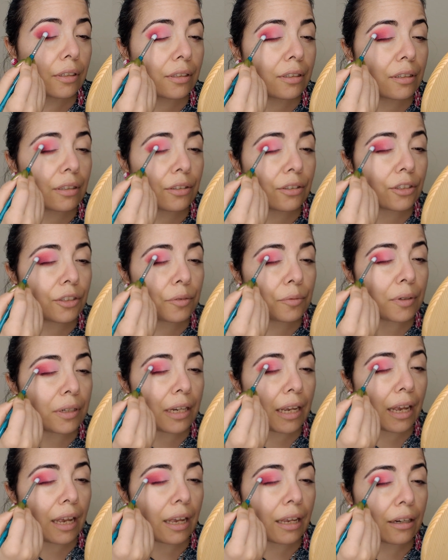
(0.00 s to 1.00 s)
I just want to
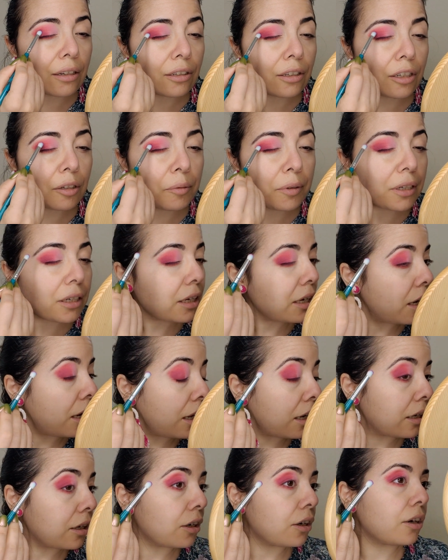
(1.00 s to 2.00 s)
add a little bit of
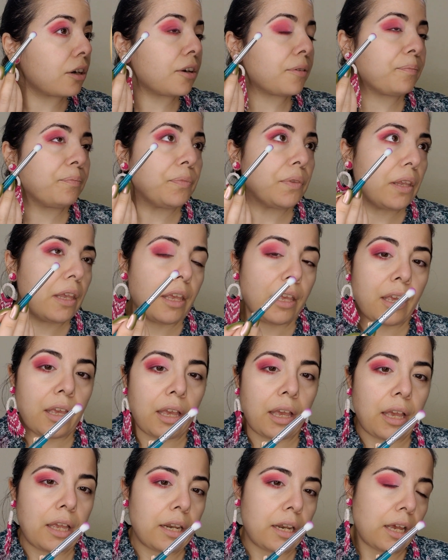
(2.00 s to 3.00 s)
color,
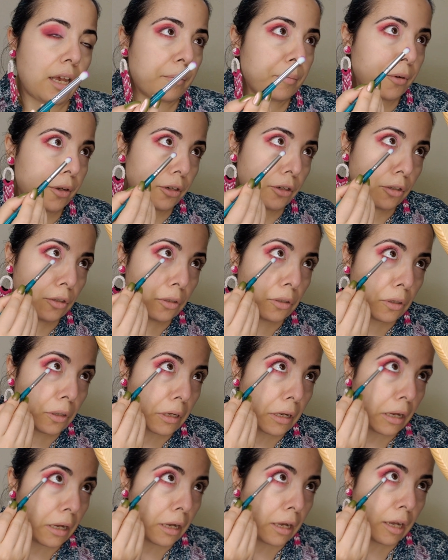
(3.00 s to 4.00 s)
and I'm gonna look
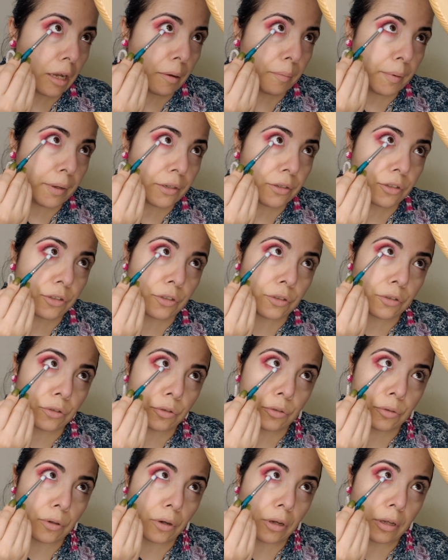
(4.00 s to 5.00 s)
up and just
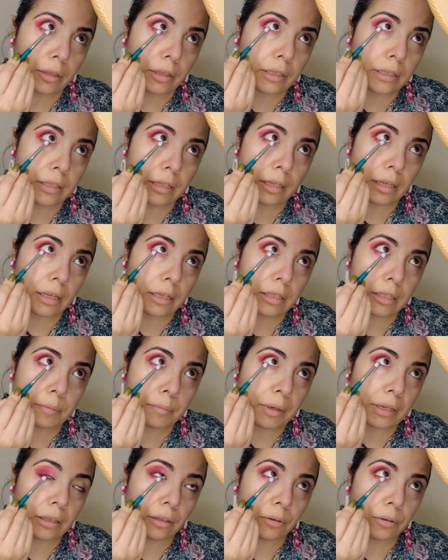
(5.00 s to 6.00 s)
draw this against
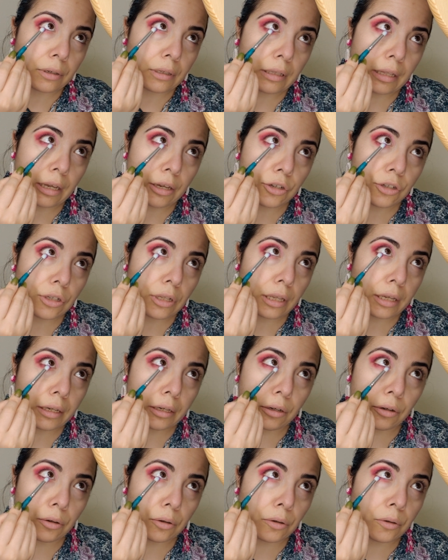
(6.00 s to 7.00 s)
my lower lash line
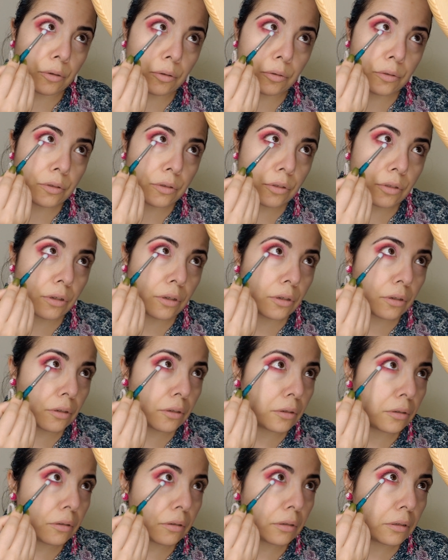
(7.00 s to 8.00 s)

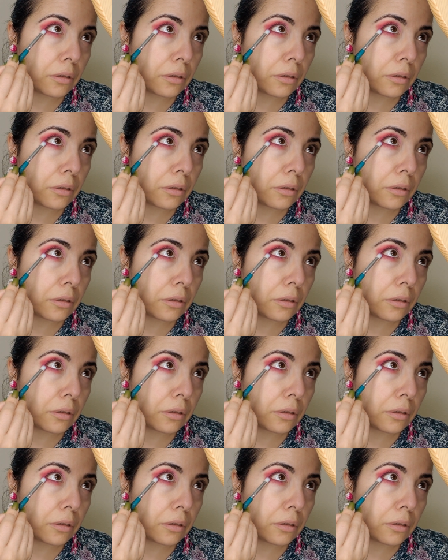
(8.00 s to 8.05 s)
also.